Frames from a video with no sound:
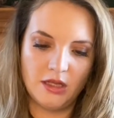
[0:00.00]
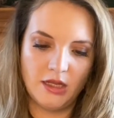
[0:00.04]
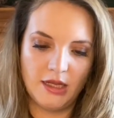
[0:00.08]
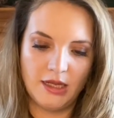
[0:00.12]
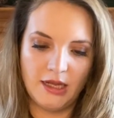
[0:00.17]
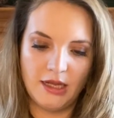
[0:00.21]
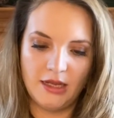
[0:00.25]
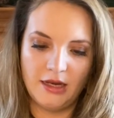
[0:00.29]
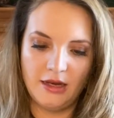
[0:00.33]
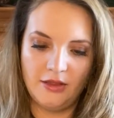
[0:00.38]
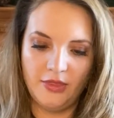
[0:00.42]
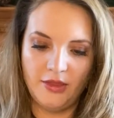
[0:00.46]

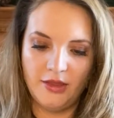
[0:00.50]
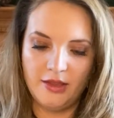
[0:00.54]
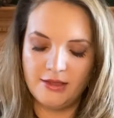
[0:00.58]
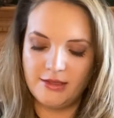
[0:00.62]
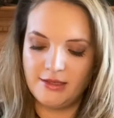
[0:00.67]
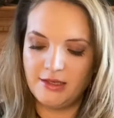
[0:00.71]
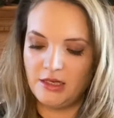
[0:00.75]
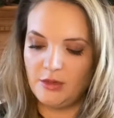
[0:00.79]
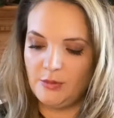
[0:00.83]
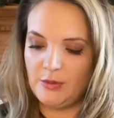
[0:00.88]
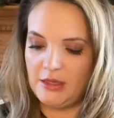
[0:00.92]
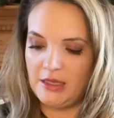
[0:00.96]
Again, I think it's
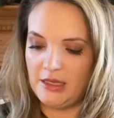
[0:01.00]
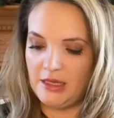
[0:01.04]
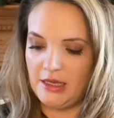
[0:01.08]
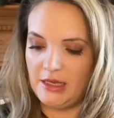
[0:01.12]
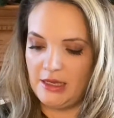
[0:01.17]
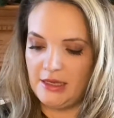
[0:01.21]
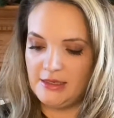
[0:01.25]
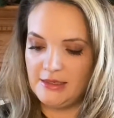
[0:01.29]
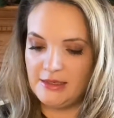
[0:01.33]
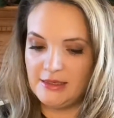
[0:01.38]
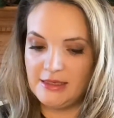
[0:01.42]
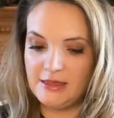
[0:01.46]
gonna be the
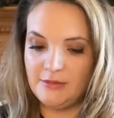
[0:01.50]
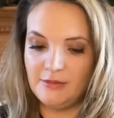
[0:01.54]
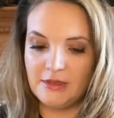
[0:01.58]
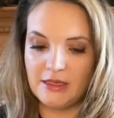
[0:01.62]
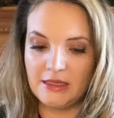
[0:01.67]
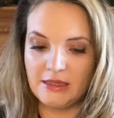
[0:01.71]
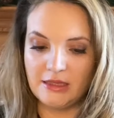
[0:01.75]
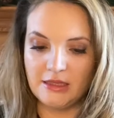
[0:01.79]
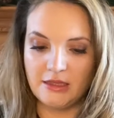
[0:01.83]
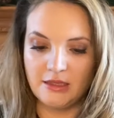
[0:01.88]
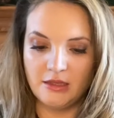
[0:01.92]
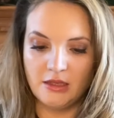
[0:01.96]
case. It seems
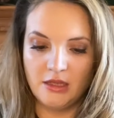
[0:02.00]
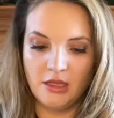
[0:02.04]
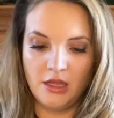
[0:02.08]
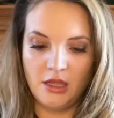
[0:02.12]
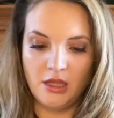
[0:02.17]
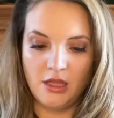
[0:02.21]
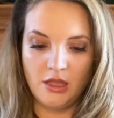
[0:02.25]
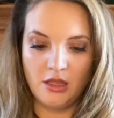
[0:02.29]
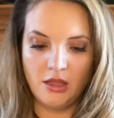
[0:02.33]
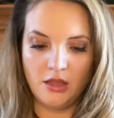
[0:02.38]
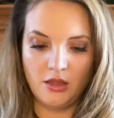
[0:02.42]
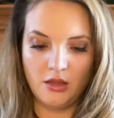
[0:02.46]
like
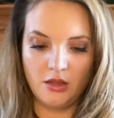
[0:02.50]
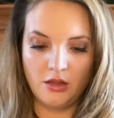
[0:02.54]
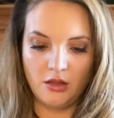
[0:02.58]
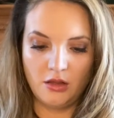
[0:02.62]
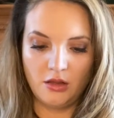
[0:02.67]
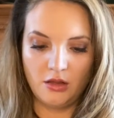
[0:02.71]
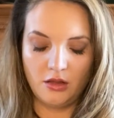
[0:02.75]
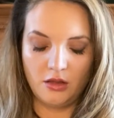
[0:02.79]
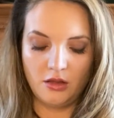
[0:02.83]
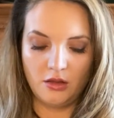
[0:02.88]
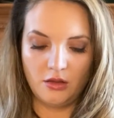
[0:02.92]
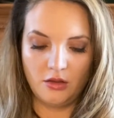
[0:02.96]

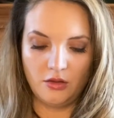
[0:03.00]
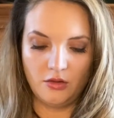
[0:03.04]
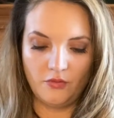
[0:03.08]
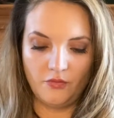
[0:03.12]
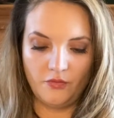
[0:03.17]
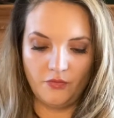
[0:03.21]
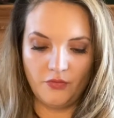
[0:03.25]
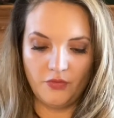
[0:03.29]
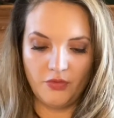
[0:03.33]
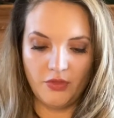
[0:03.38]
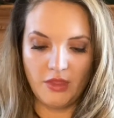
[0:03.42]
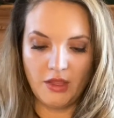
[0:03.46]

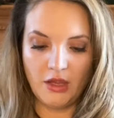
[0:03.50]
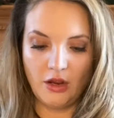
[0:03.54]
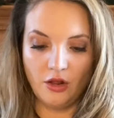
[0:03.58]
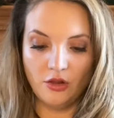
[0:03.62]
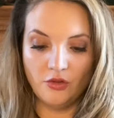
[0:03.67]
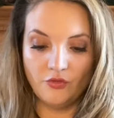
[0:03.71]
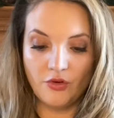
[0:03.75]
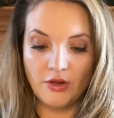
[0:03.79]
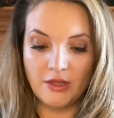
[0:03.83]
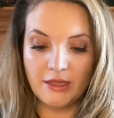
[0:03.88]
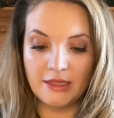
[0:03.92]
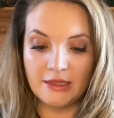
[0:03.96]
they all
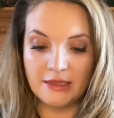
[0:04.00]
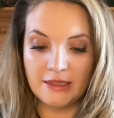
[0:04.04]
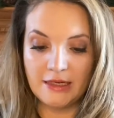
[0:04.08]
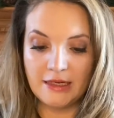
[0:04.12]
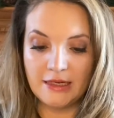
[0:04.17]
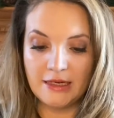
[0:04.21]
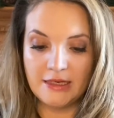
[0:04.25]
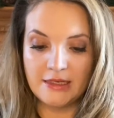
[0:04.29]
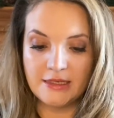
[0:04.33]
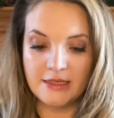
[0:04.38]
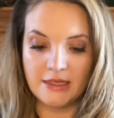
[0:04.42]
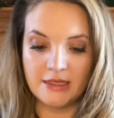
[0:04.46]
really lean
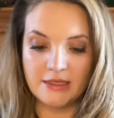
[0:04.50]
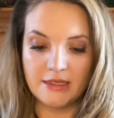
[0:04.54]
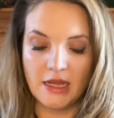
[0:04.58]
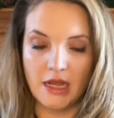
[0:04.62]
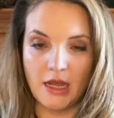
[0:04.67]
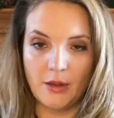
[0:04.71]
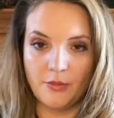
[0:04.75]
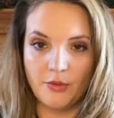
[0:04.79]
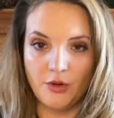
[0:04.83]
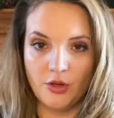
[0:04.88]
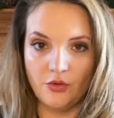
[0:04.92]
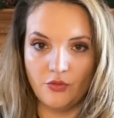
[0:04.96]
into the
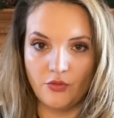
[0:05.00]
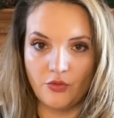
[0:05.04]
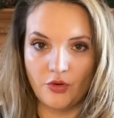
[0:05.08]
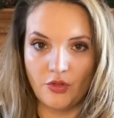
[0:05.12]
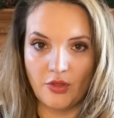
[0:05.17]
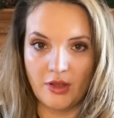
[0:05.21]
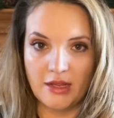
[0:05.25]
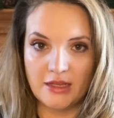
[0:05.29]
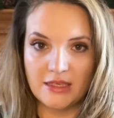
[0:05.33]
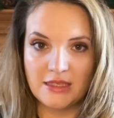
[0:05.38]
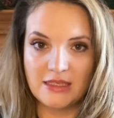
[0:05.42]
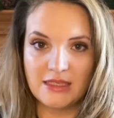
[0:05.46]
top note for
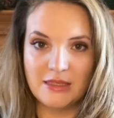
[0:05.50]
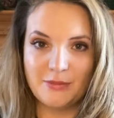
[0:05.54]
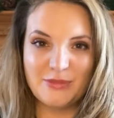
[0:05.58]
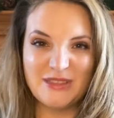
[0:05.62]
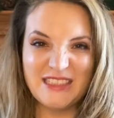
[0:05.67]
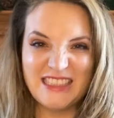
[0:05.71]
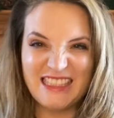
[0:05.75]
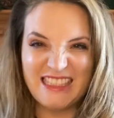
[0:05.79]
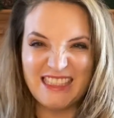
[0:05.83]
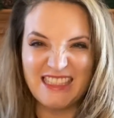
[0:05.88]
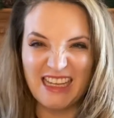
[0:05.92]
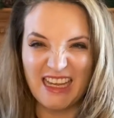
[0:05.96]
like a
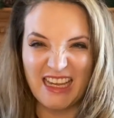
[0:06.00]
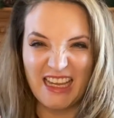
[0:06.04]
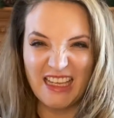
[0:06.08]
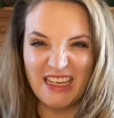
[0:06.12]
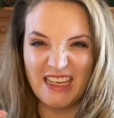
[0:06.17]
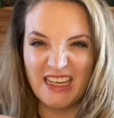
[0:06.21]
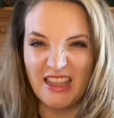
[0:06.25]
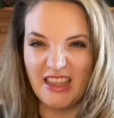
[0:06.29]
split second,